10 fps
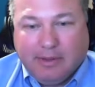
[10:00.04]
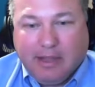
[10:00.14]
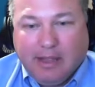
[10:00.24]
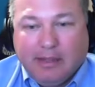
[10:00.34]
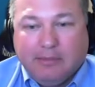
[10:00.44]

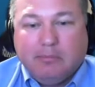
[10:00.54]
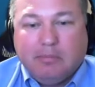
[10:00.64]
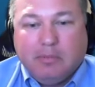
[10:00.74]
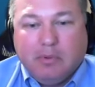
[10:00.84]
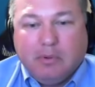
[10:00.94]
and
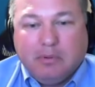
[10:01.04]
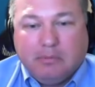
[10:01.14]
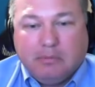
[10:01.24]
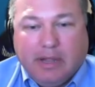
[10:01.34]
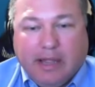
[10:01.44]

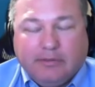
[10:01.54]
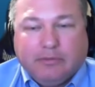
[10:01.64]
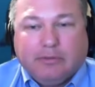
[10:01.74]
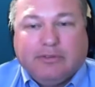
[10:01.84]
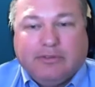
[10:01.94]
as
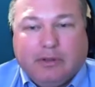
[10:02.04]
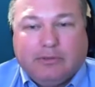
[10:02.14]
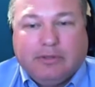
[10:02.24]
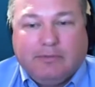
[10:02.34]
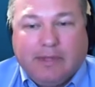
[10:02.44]
a
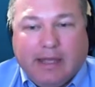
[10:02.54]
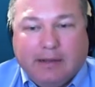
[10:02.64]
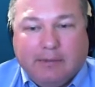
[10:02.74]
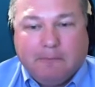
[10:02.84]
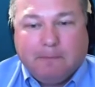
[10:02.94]
result of
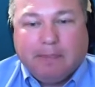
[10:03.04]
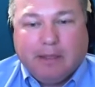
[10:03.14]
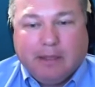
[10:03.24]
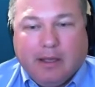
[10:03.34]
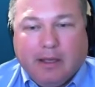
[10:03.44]
that,
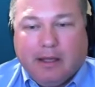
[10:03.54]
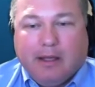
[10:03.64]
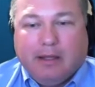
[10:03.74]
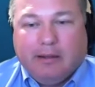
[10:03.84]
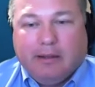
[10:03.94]

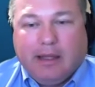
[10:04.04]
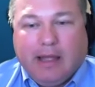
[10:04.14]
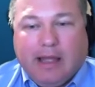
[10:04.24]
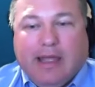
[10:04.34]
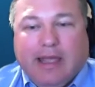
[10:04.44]

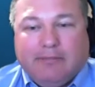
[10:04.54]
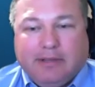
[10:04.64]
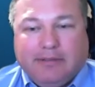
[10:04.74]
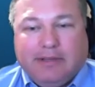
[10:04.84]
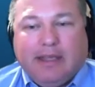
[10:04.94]
I have
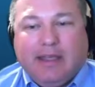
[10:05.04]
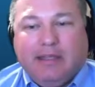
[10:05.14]
to say